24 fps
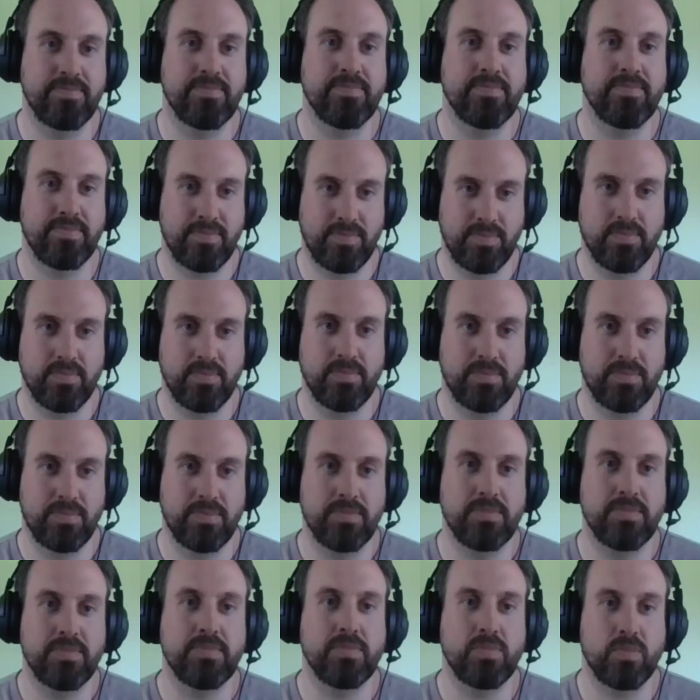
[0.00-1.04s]

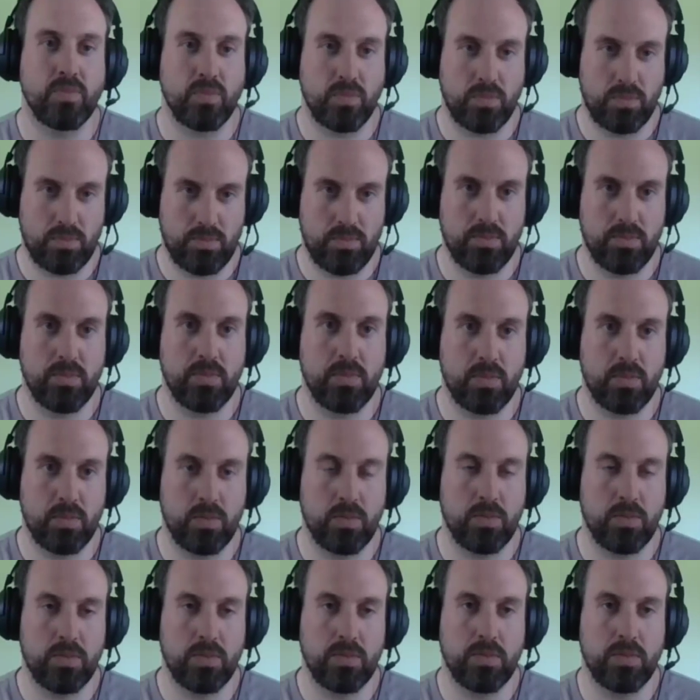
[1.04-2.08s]

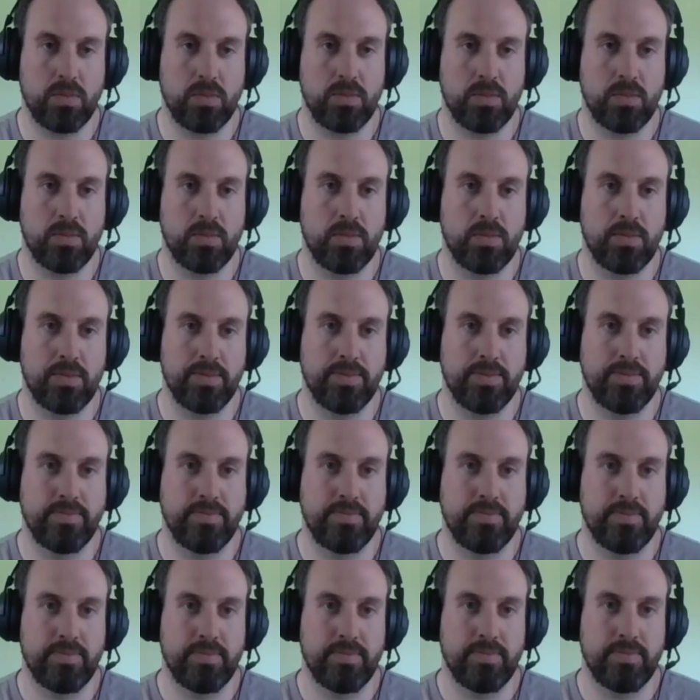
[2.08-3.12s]

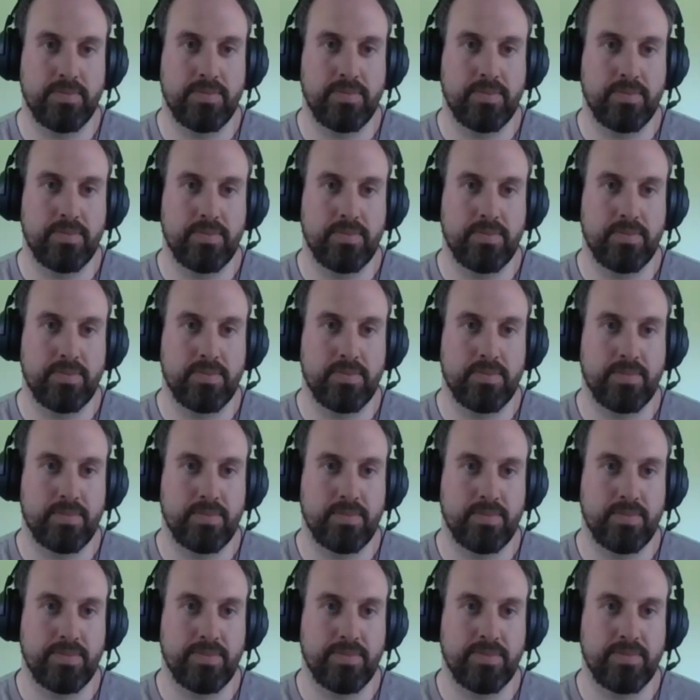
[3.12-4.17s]

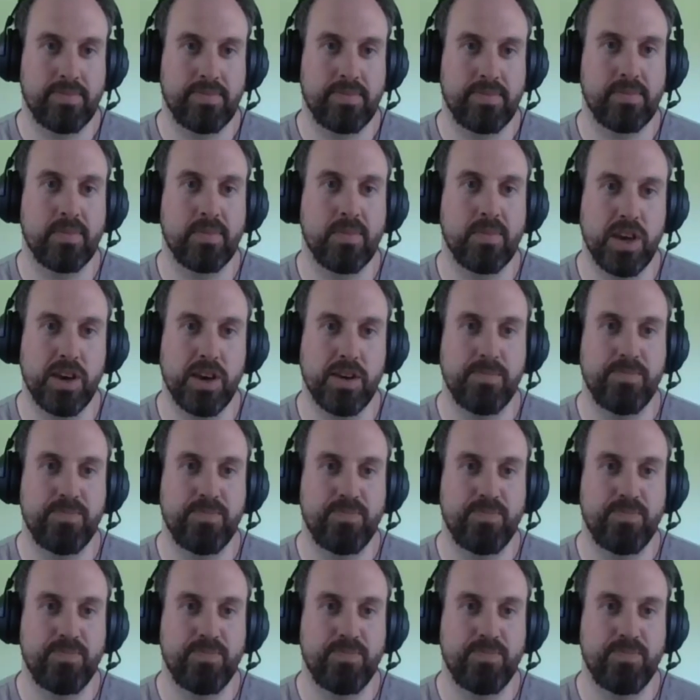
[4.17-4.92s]
(not speaking)